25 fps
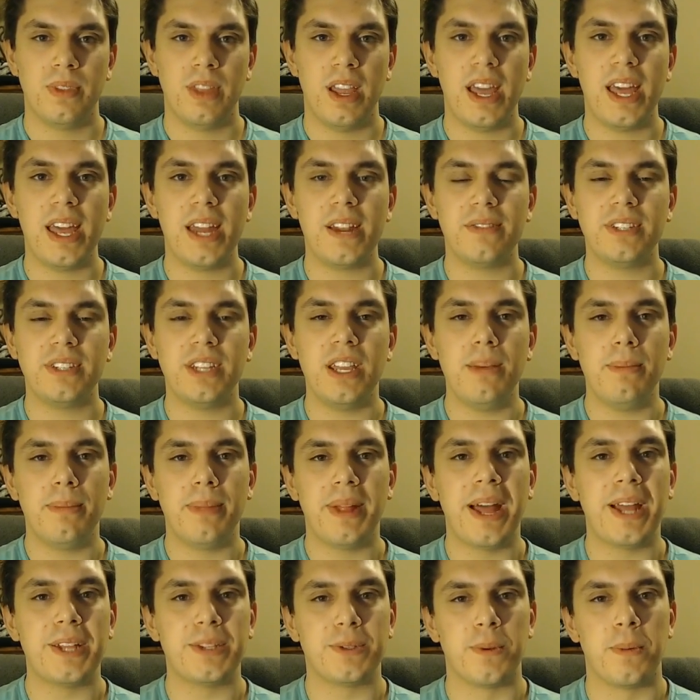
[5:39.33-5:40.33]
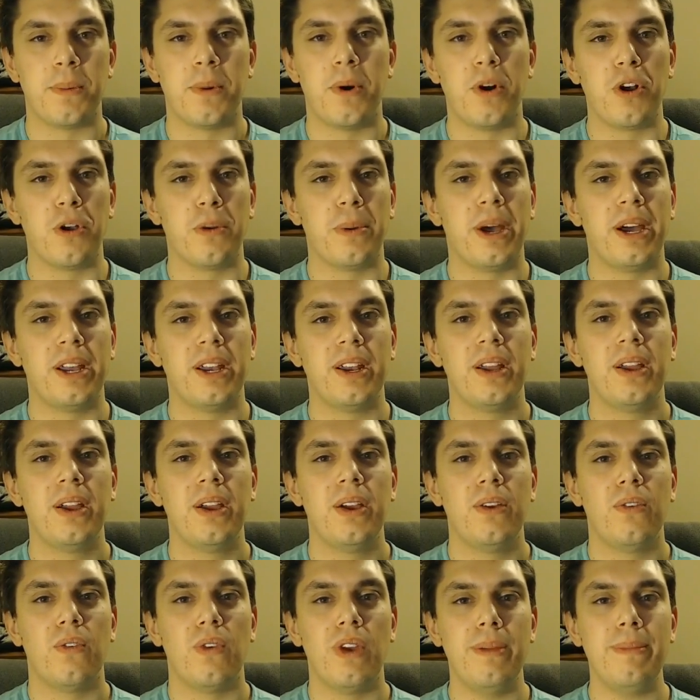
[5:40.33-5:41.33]
and if Team Plasma Pokemon
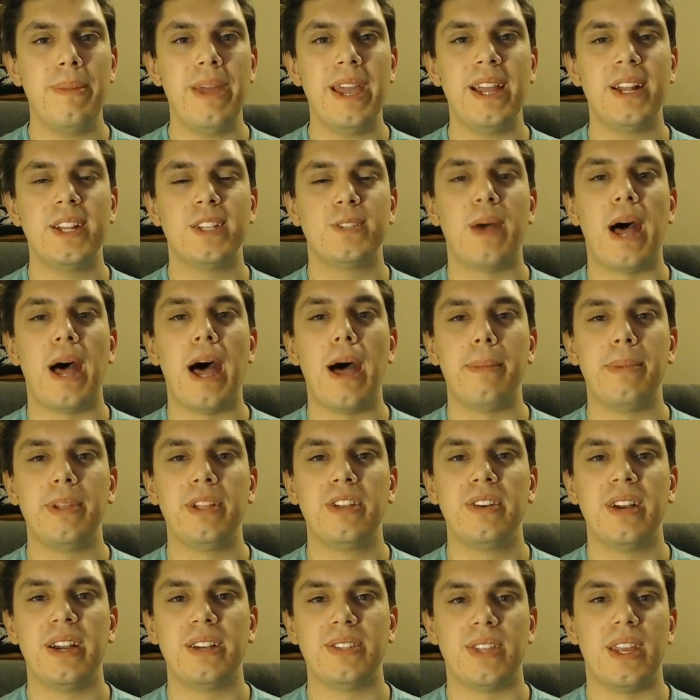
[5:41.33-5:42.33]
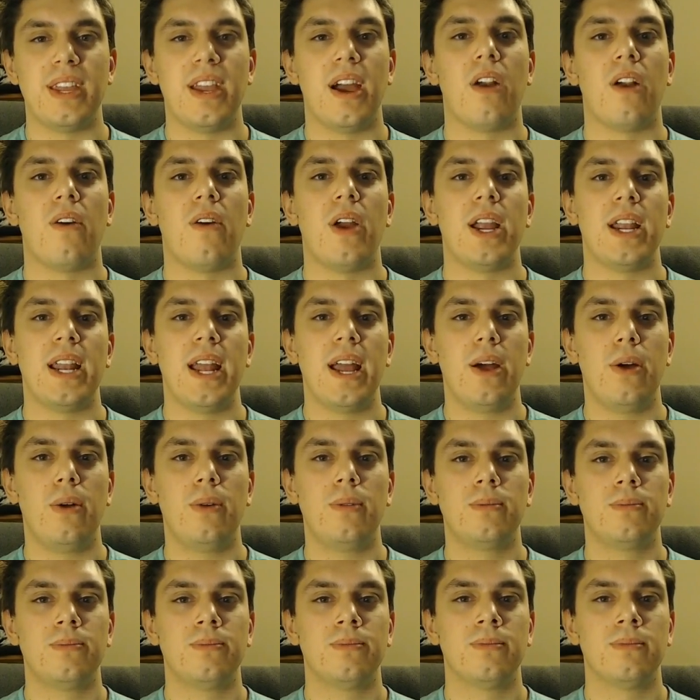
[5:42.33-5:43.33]
remain as popular as they are right now,
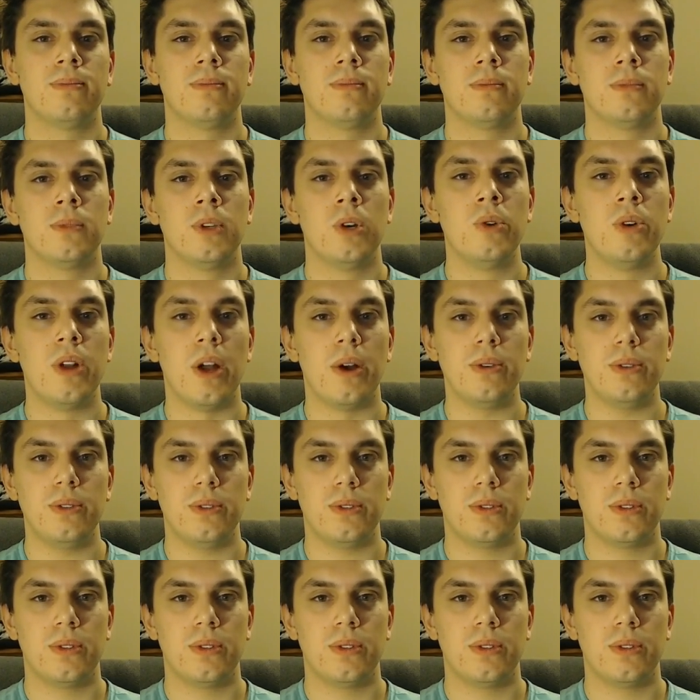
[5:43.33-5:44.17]
who knows?